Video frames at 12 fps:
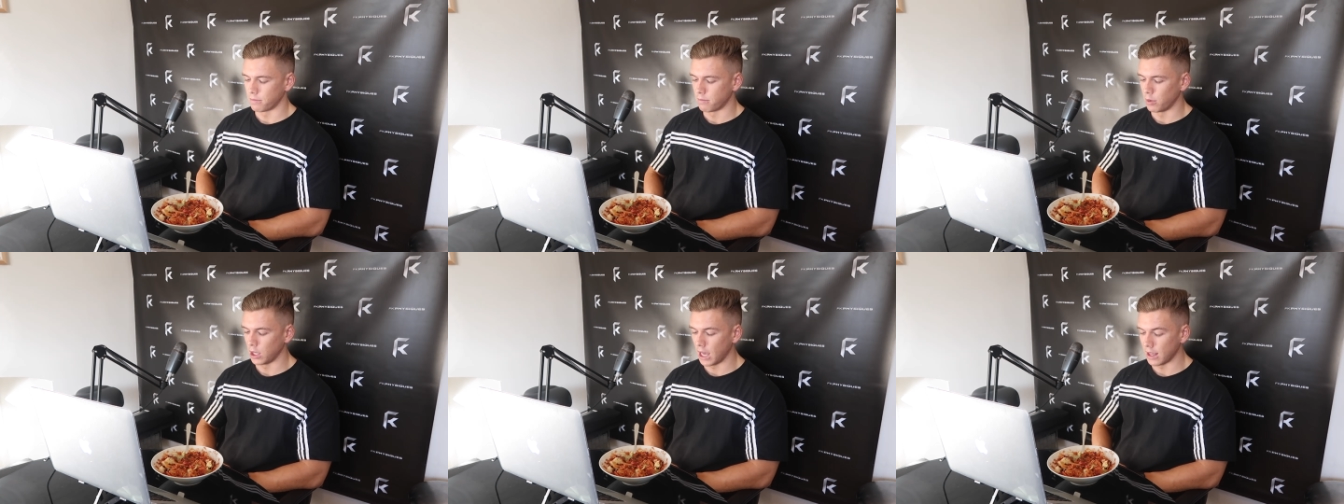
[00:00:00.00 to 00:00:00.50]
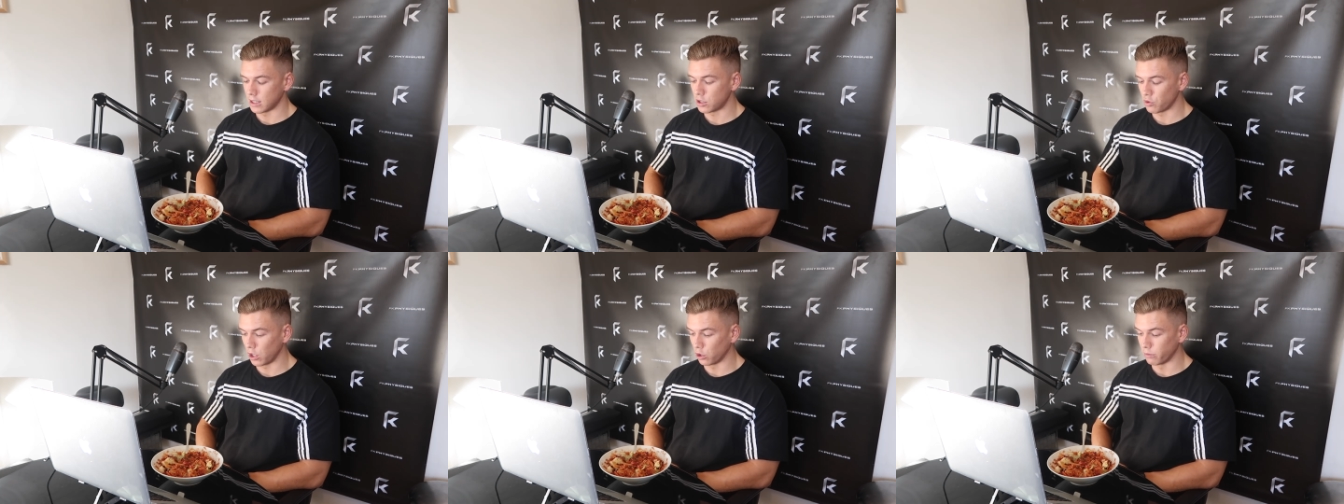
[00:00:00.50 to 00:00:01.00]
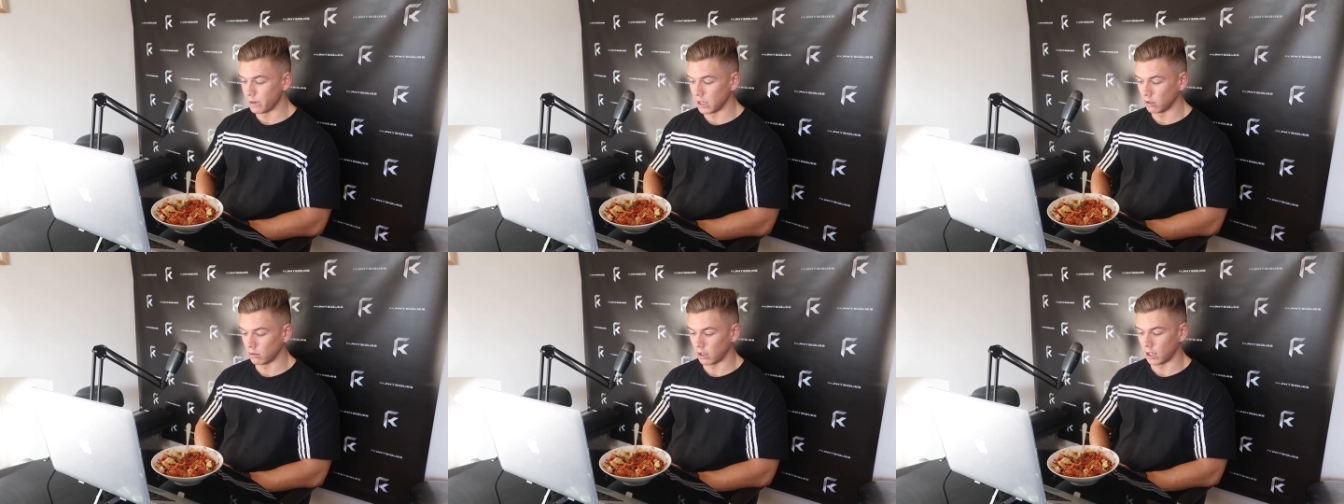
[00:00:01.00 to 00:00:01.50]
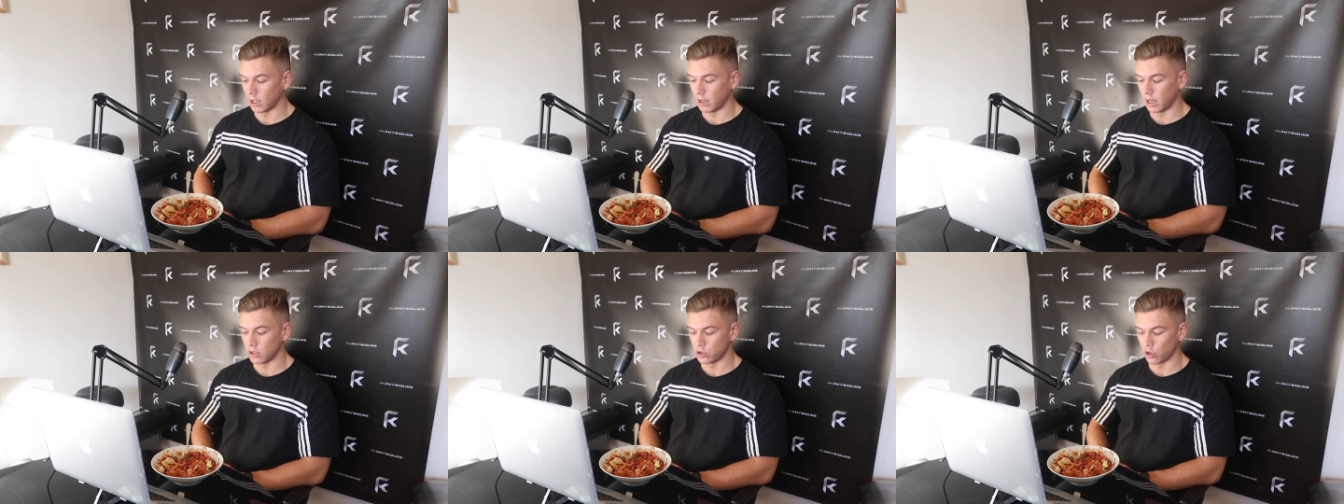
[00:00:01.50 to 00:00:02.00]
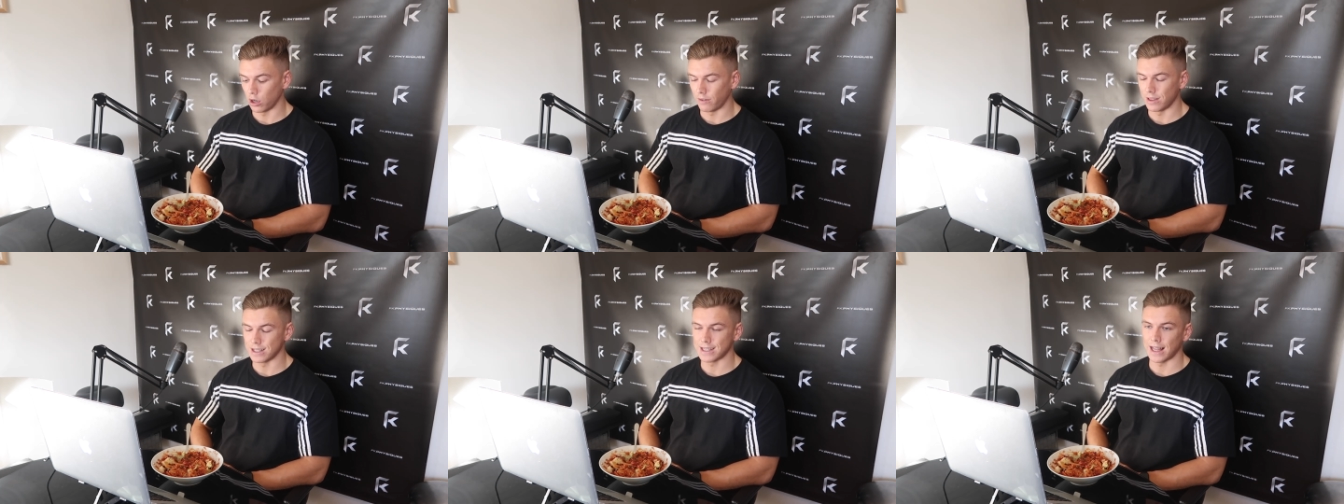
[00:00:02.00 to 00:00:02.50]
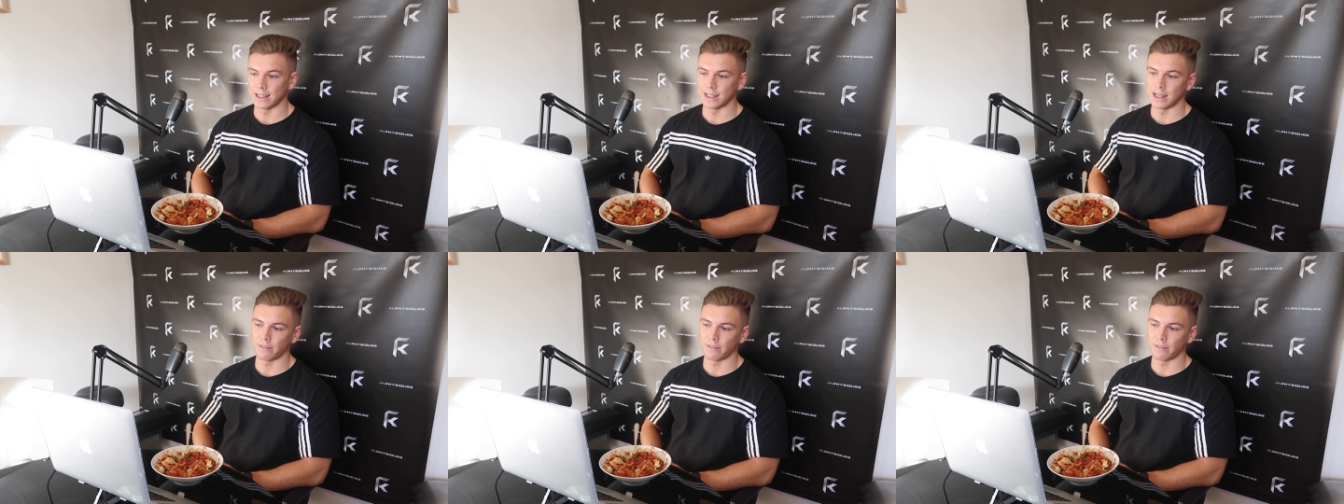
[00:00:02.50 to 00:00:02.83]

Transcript: But yeah, this is a really good meal. I enjoy having the salad in.